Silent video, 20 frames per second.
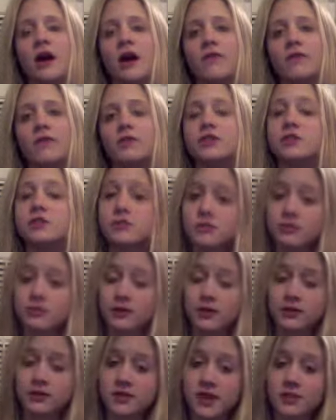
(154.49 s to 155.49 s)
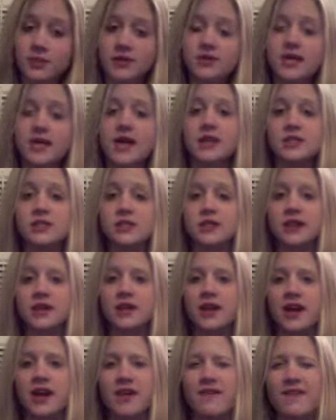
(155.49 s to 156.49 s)
for two sw- summers actually,
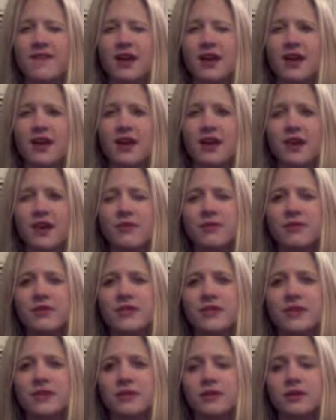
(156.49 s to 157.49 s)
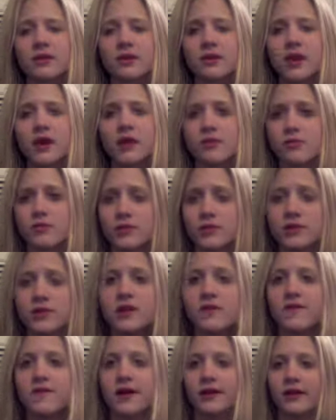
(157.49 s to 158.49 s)
and I, I really, I
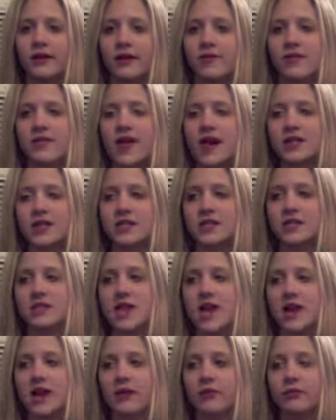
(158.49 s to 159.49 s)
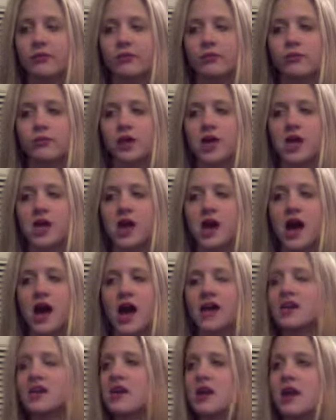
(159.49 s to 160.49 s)
really fell in love with acting then. It,
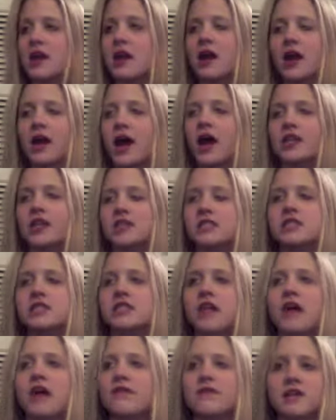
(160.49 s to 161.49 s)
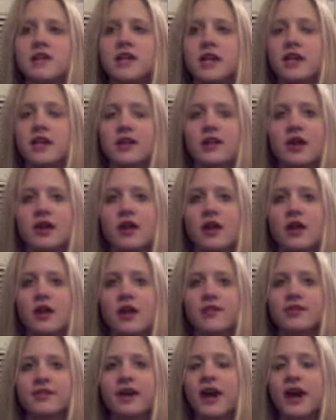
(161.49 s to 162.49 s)
I, I just loved it. It,
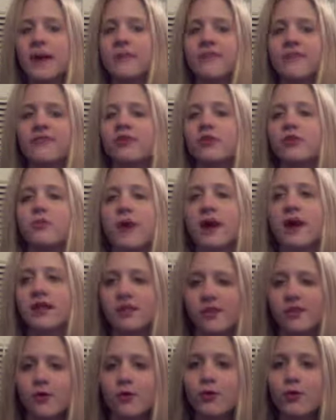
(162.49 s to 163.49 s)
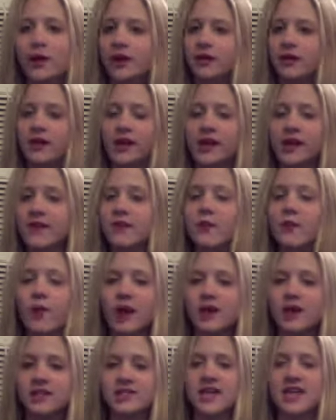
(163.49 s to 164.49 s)
time flew by so quickly. I never
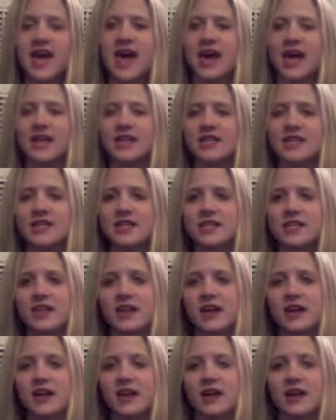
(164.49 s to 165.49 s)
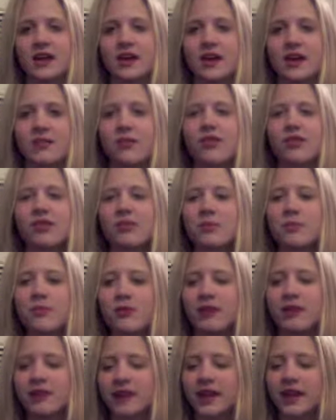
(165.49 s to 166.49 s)
wanted it to end, and most
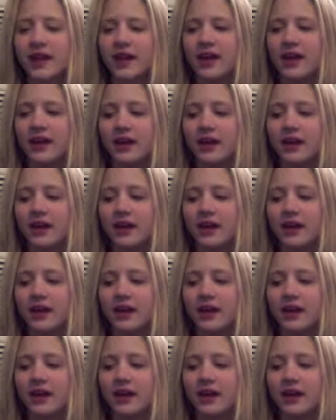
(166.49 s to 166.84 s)
importantly, it,